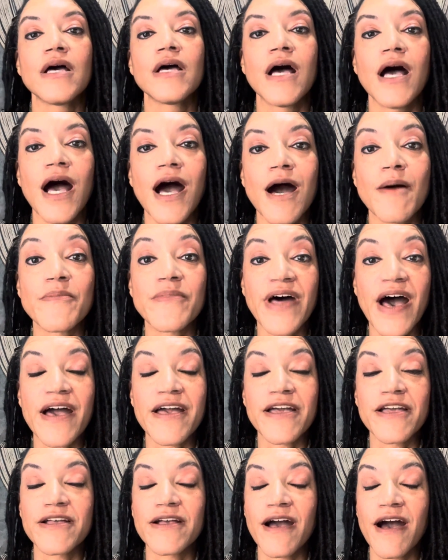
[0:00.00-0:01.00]

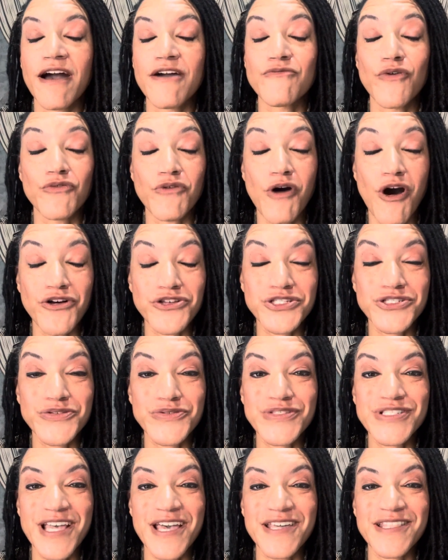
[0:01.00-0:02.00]
I will also
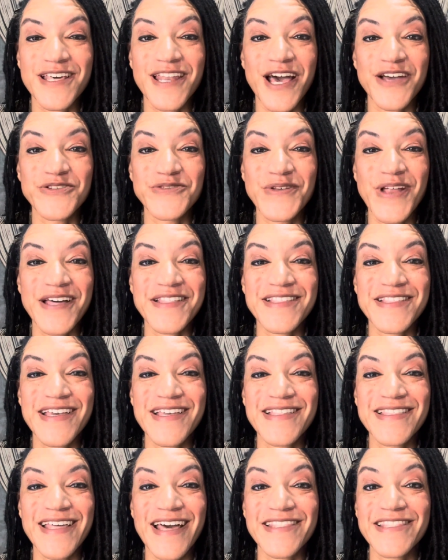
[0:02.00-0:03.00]
say that I do not
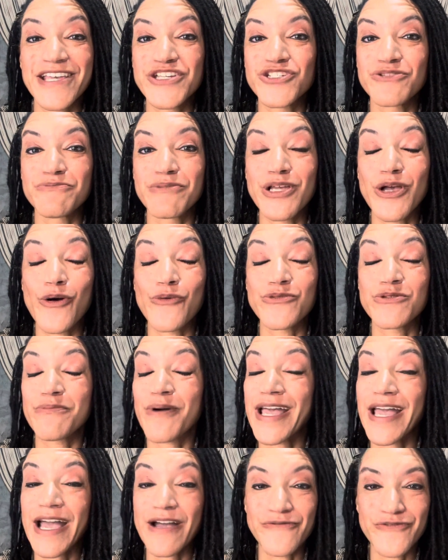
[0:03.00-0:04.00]
think that they should be owned
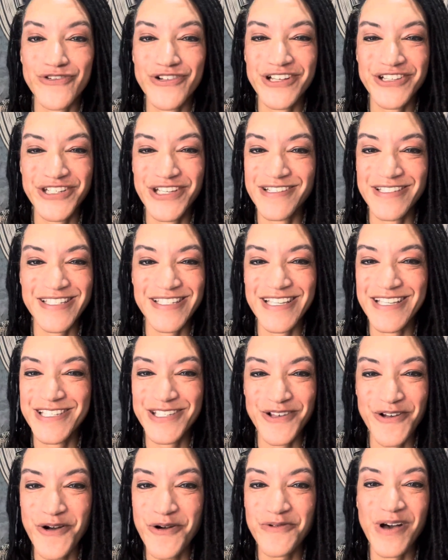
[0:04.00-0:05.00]
by every
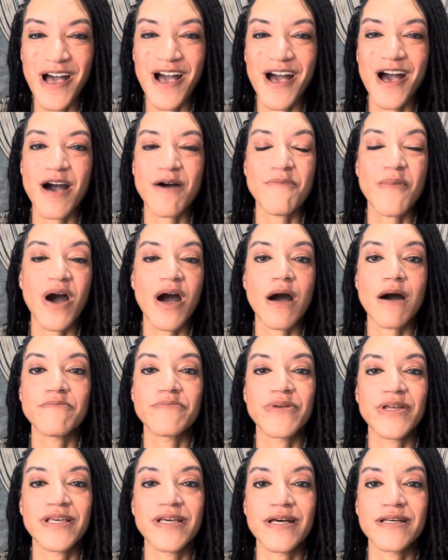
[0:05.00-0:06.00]
CISO,
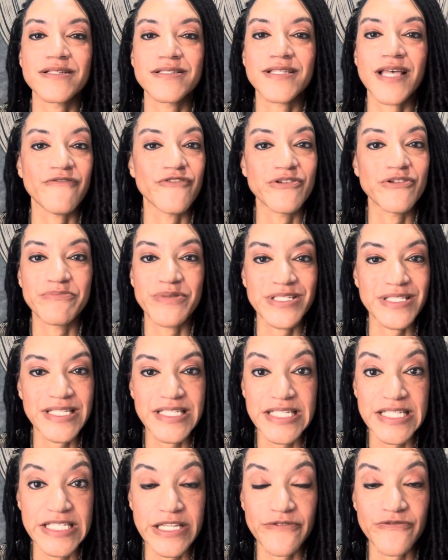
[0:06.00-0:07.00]
because every
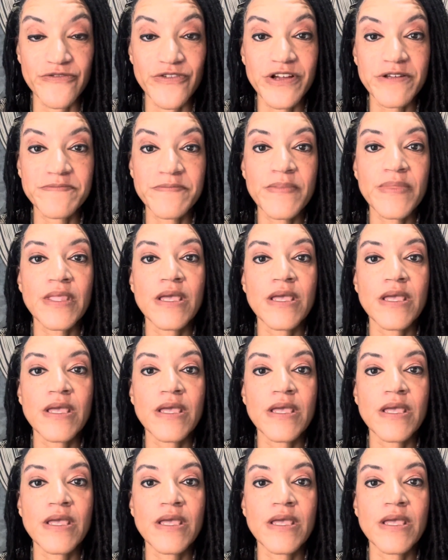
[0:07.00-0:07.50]
business is different.